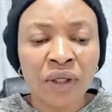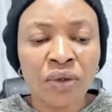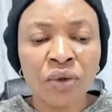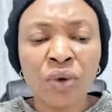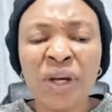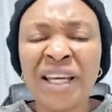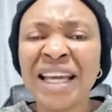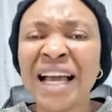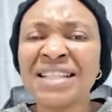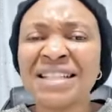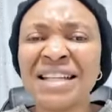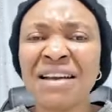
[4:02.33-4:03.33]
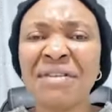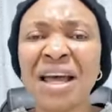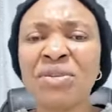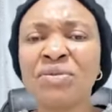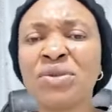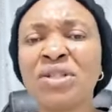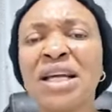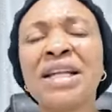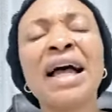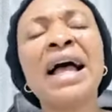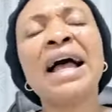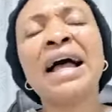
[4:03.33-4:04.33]
You know, he has never even said,
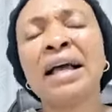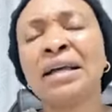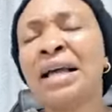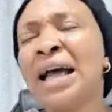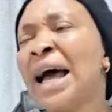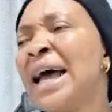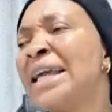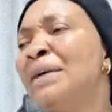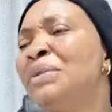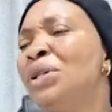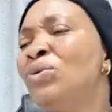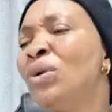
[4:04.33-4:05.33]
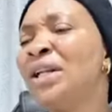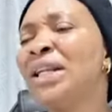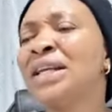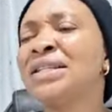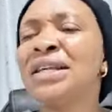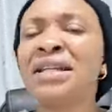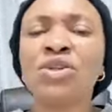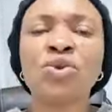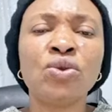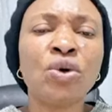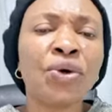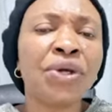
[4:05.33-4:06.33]
ah, I am the one that said they
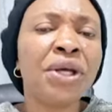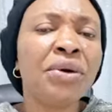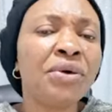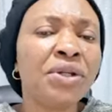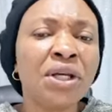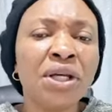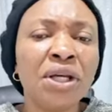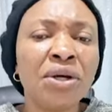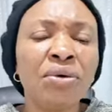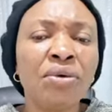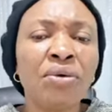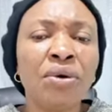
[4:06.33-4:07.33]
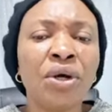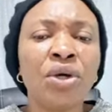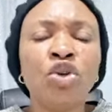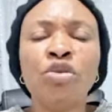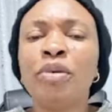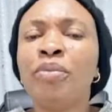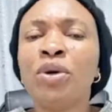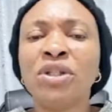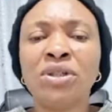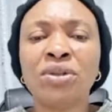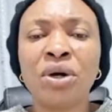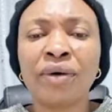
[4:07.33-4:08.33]
should not kill the king. Oh, you people
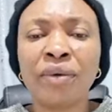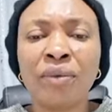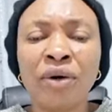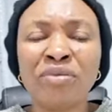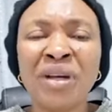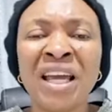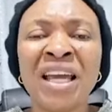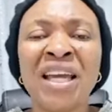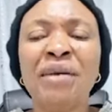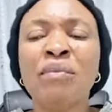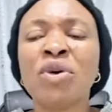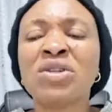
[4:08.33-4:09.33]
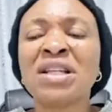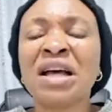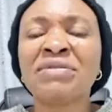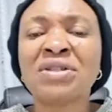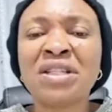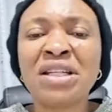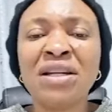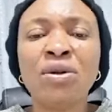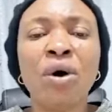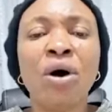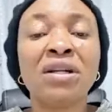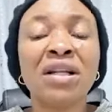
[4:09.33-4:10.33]
did not reward me. He must have seen
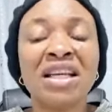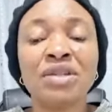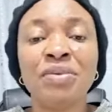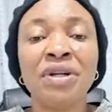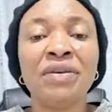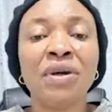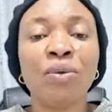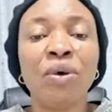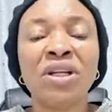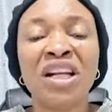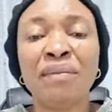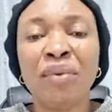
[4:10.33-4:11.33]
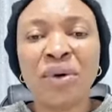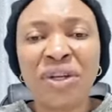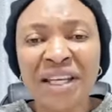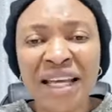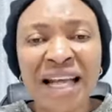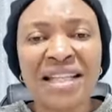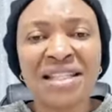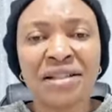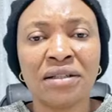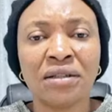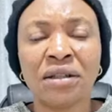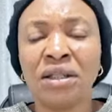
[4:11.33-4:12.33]
others being rewarded, but yet
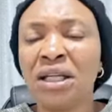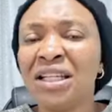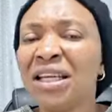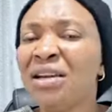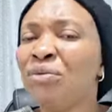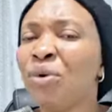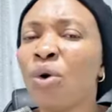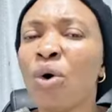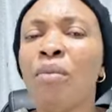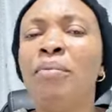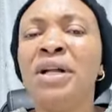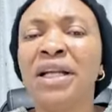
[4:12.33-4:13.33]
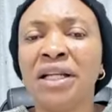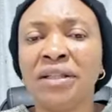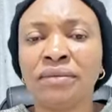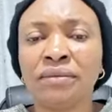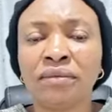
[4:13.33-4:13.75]
he didn't even complain.